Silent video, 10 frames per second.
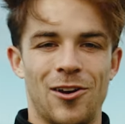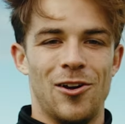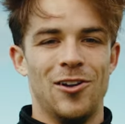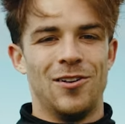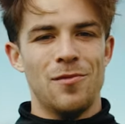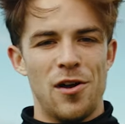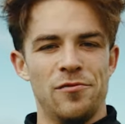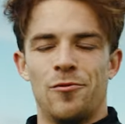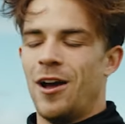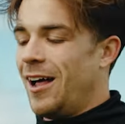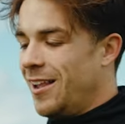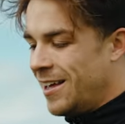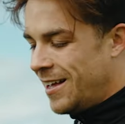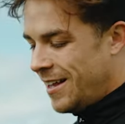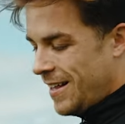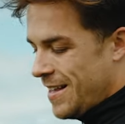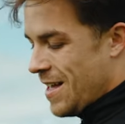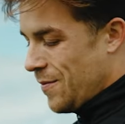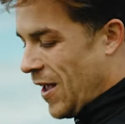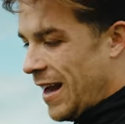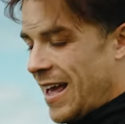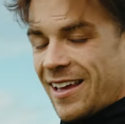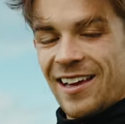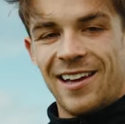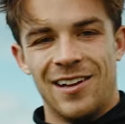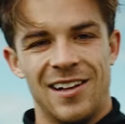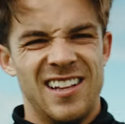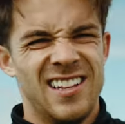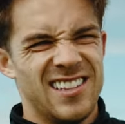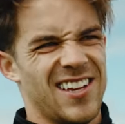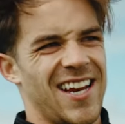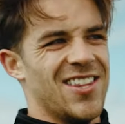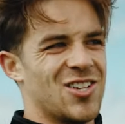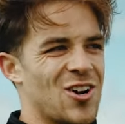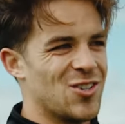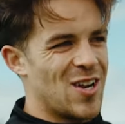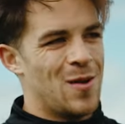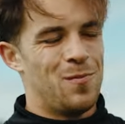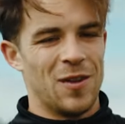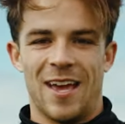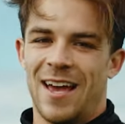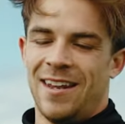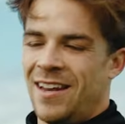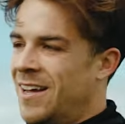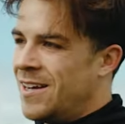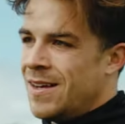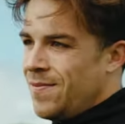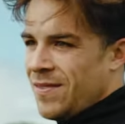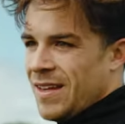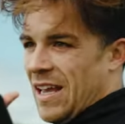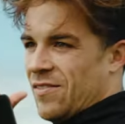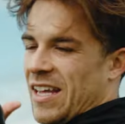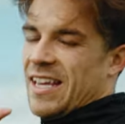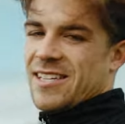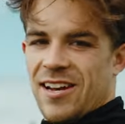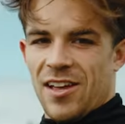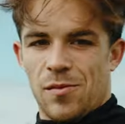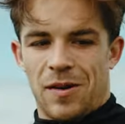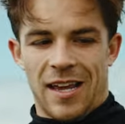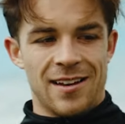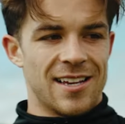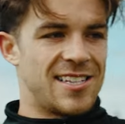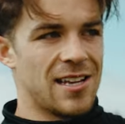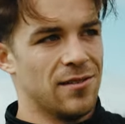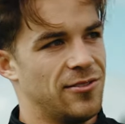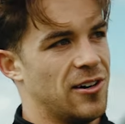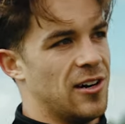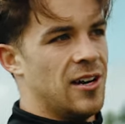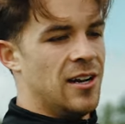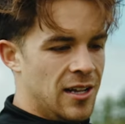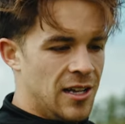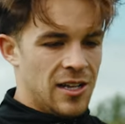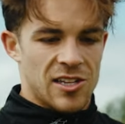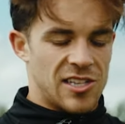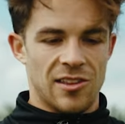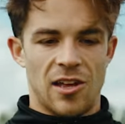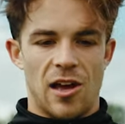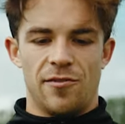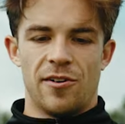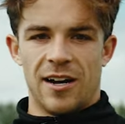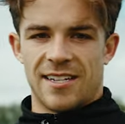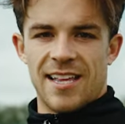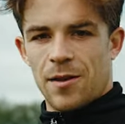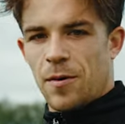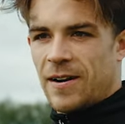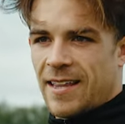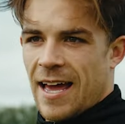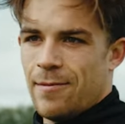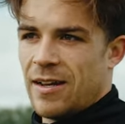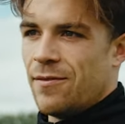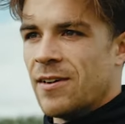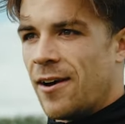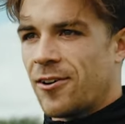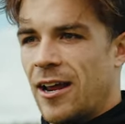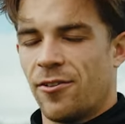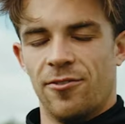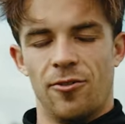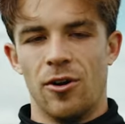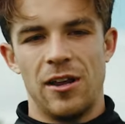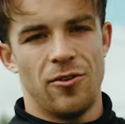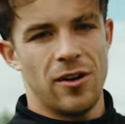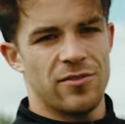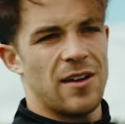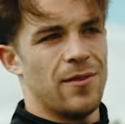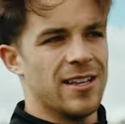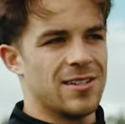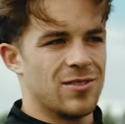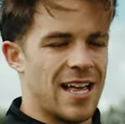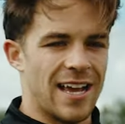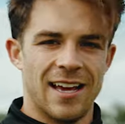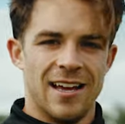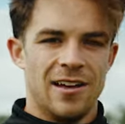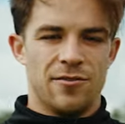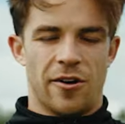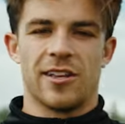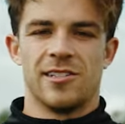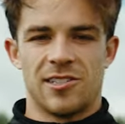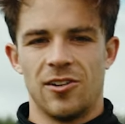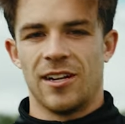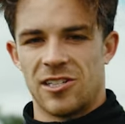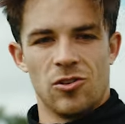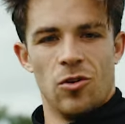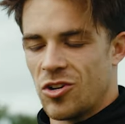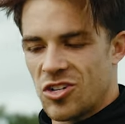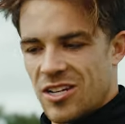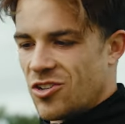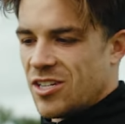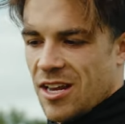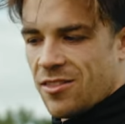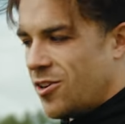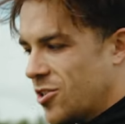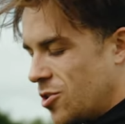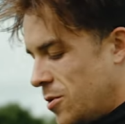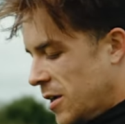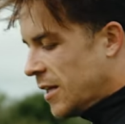good, moving well. I'm kind of like, do I need the surgery? But then even like yesterday on the plane, like sitting down for an extended period of time, like even after like 40-45 minutes, it was like, fuck, it's starting to get sore just literally sitting there. So